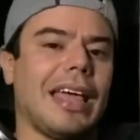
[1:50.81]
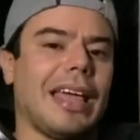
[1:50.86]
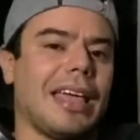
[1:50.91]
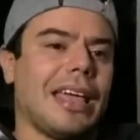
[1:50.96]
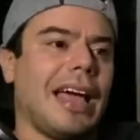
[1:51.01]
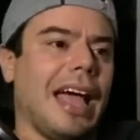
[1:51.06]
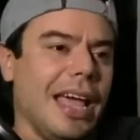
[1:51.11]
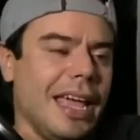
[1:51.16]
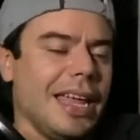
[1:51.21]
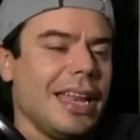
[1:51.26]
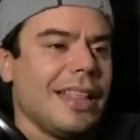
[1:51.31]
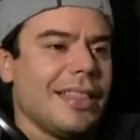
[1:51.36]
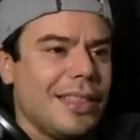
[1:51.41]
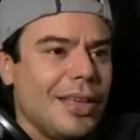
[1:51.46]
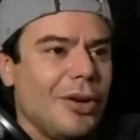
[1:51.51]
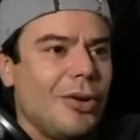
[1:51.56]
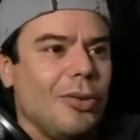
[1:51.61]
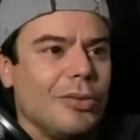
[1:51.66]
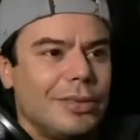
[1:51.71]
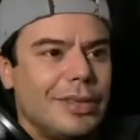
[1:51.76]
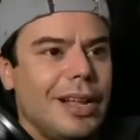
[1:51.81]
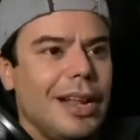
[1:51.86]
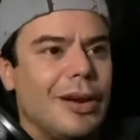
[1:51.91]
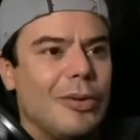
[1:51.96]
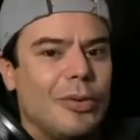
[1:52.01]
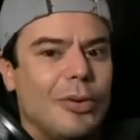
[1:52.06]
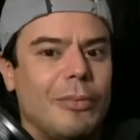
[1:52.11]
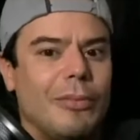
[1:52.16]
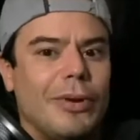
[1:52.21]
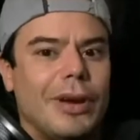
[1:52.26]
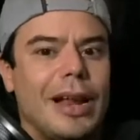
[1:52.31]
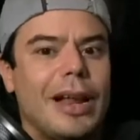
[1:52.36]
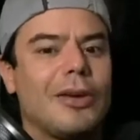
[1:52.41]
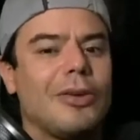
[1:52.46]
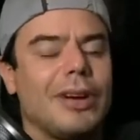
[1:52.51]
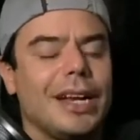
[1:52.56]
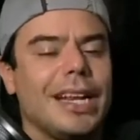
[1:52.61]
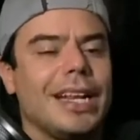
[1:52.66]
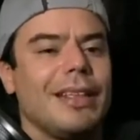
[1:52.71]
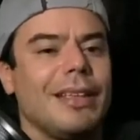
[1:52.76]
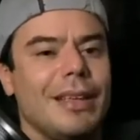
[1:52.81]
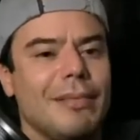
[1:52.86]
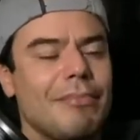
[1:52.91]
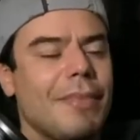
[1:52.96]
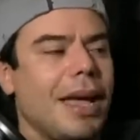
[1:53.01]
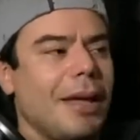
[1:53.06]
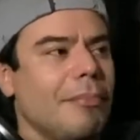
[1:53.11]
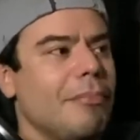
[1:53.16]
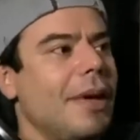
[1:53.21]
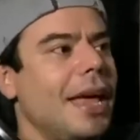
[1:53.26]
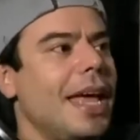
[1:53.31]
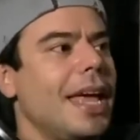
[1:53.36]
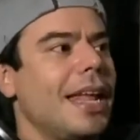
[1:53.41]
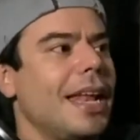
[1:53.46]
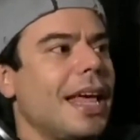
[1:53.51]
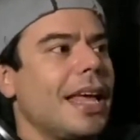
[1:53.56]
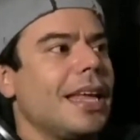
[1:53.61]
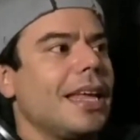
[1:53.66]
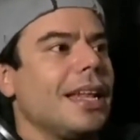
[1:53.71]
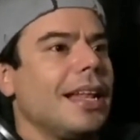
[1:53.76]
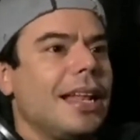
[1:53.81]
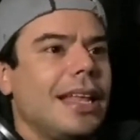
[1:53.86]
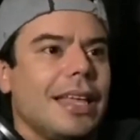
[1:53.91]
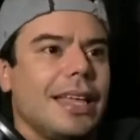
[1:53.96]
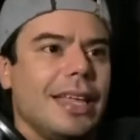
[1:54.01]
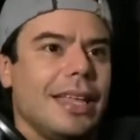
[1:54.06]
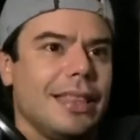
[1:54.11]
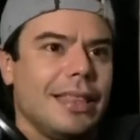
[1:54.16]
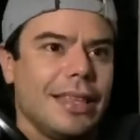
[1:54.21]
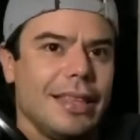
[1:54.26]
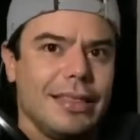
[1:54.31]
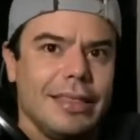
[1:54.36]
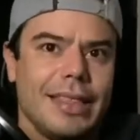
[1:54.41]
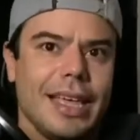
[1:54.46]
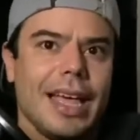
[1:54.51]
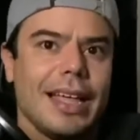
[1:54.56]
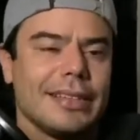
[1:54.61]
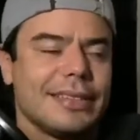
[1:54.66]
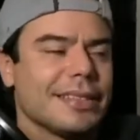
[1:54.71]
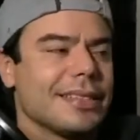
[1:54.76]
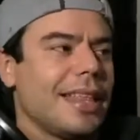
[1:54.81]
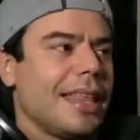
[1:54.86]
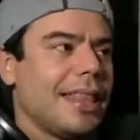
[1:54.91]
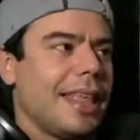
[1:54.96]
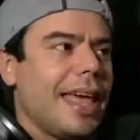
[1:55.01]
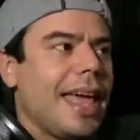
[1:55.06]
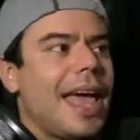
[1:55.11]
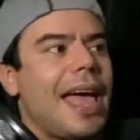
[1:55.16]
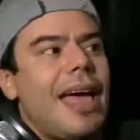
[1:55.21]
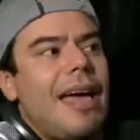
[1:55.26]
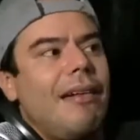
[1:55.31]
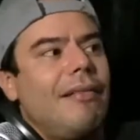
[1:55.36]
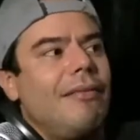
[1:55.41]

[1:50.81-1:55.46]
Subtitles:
I eat in the hotel room, but I don't eat in my bed. I eat like in the desk that they have.